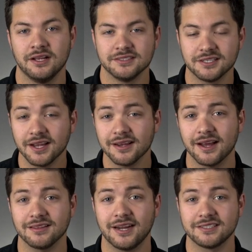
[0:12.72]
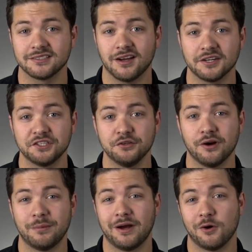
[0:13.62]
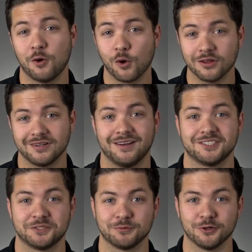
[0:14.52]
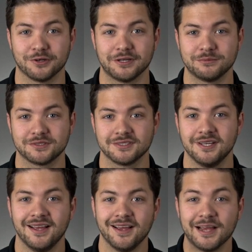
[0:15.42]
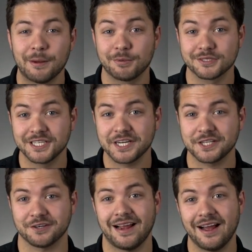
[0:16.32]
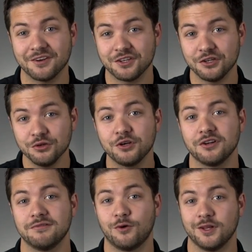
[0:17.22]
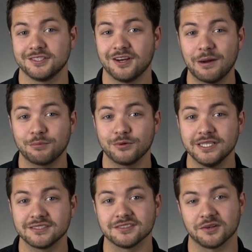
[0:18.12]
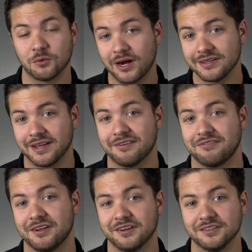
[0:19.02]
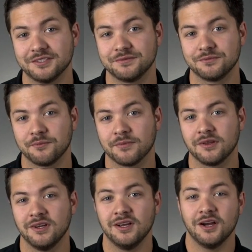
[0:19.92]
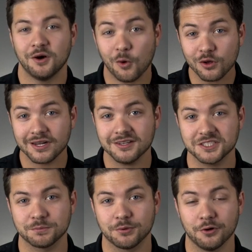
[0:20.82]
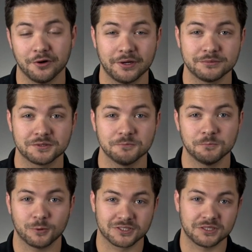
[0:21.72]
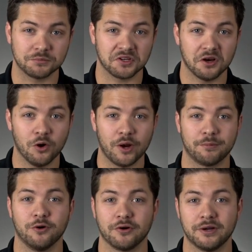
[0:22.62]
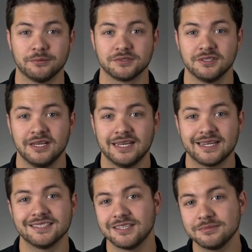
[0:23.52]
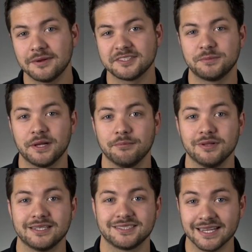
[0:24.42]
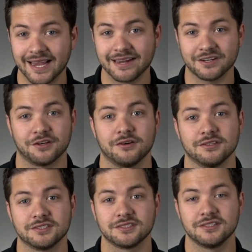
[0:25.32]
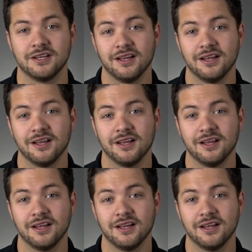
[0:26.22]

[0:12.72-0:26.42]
Today, I'd like to talk to you about oil analysis programs, in particular how you can avoid the top reasons on why they have failed. Oil analysis programs, or simply OA programs, can sometimes be a blessing and a curse.